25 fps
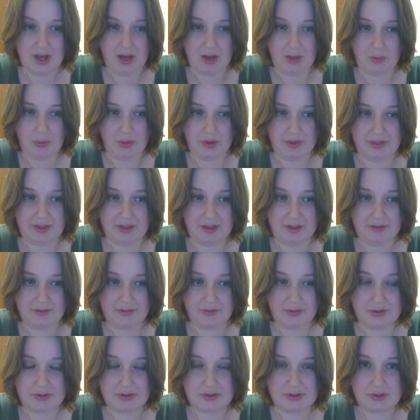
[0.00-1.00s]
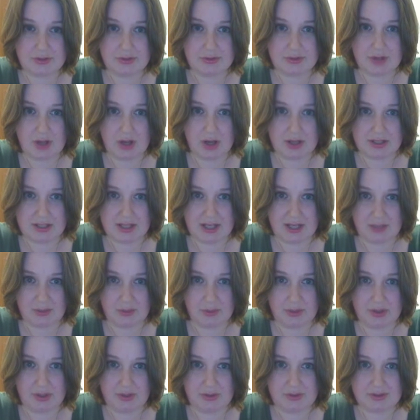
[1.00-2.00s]
when they first lose contact
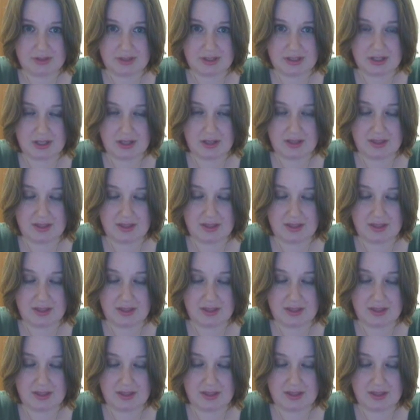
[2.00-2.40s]
with Houston,